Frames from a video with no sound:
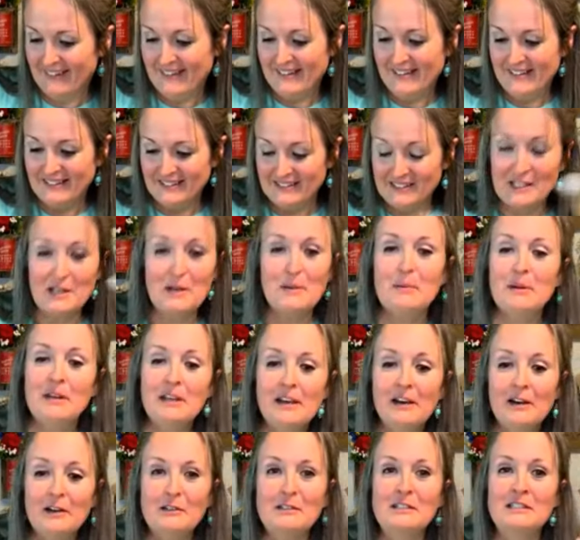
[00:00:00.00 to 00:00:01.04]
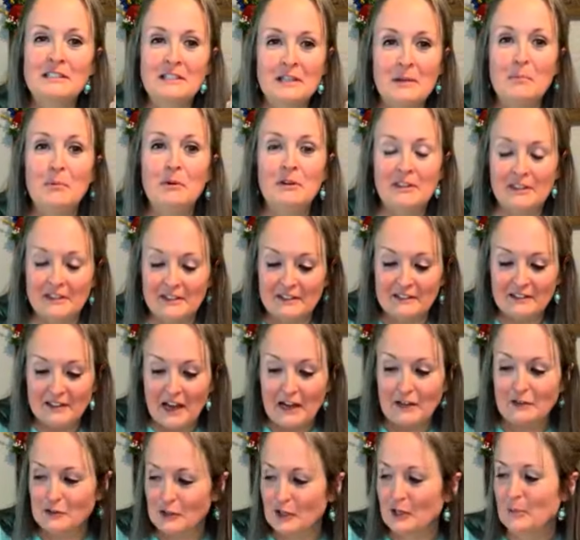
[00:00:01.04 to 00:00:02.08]
Does anybody else sleep with an
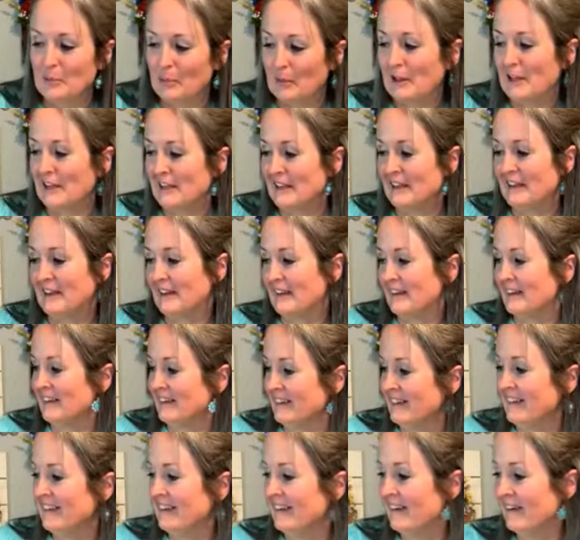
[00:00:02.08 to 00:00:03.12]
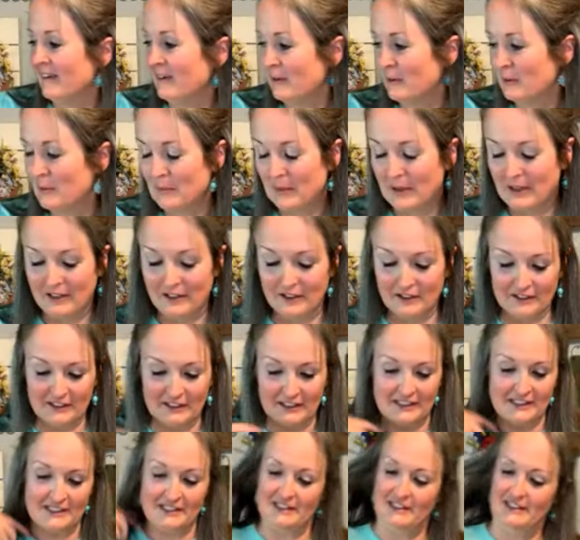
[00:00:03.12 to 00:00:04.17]
electric blanket? Oh my
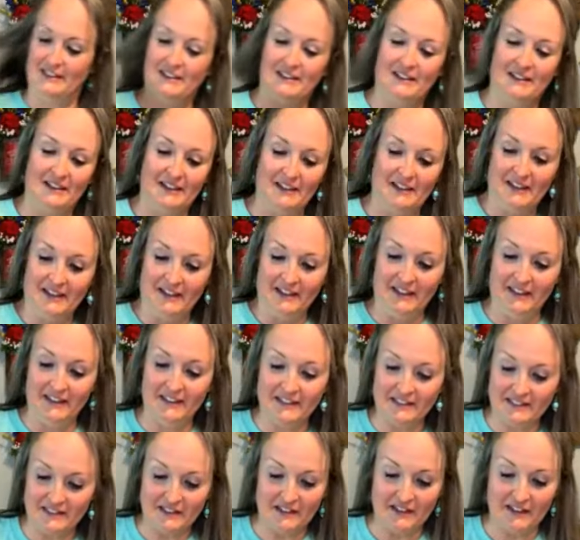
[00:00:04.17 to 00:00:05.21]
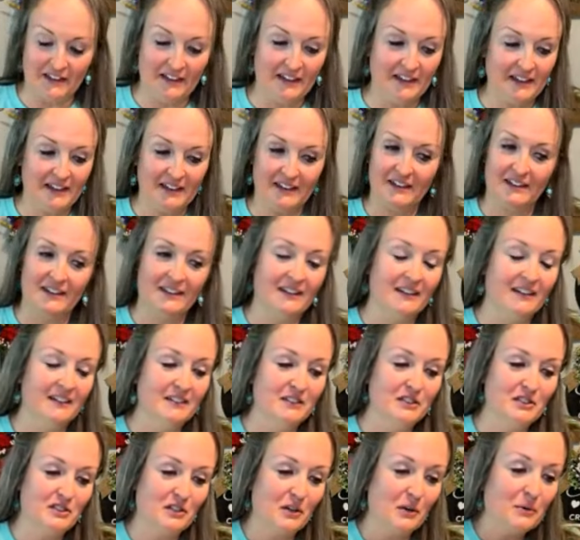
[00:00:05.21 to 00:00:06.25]
goodness. It is like
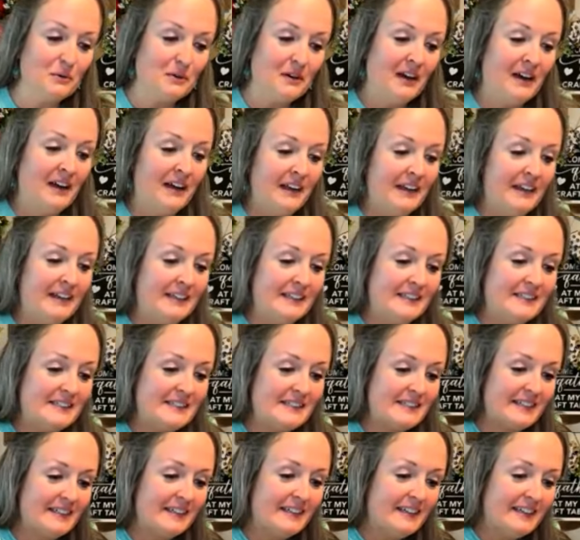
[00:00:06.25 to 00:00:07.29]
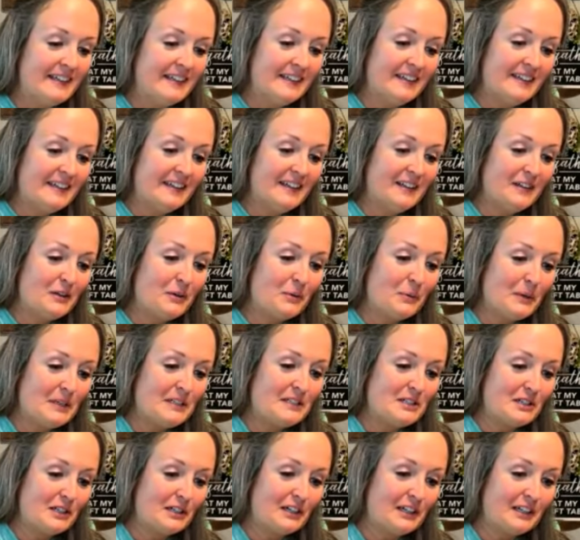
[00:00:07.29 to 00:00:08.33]
so nice in the
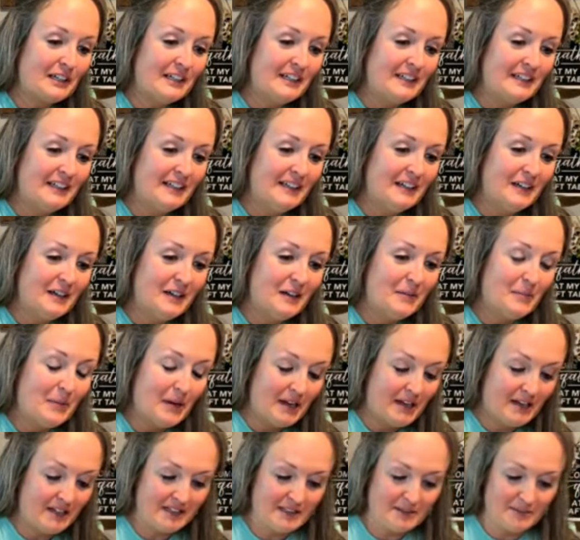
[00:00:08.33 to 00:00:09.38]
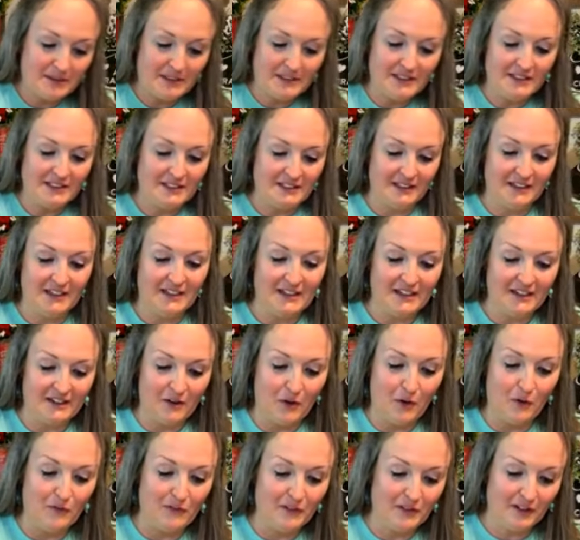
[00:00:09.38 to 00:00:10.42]
winter. My husband is like
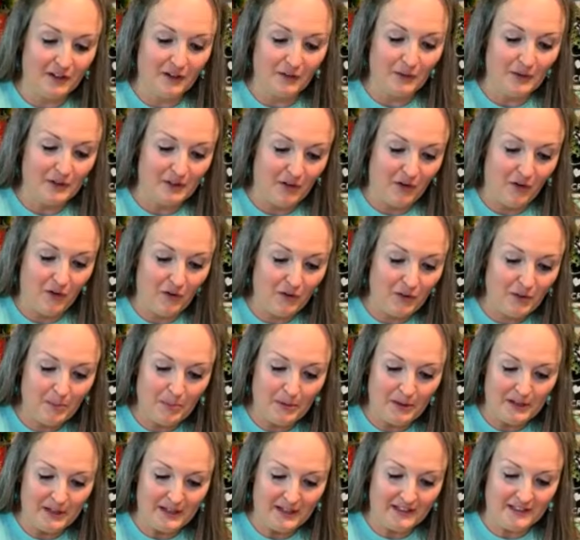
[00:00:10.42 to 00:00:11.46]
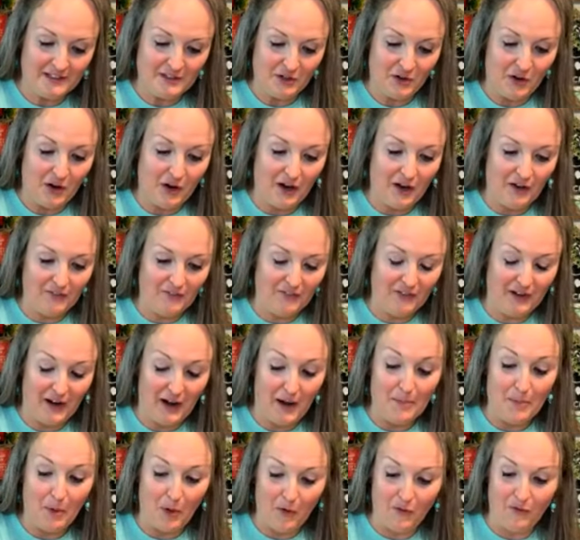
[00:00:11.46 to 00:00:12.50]
over there with all the blankets off, and I'm
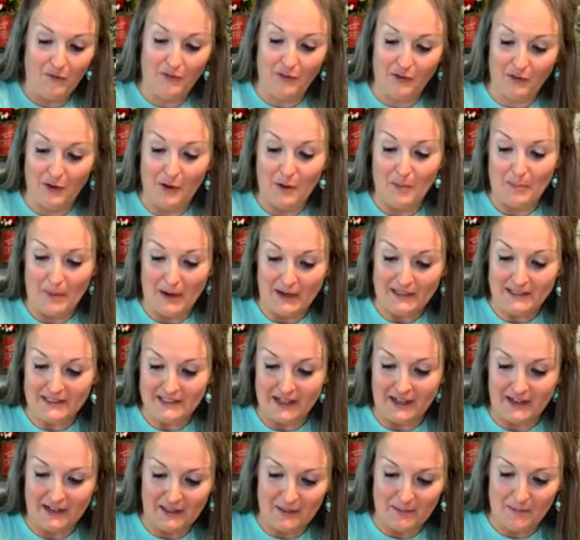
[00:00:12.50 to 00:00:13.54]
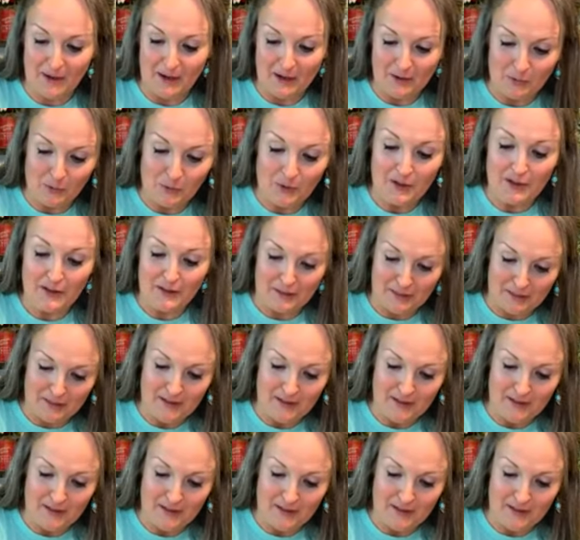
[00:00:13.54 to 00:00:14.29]
over on my side of the bed with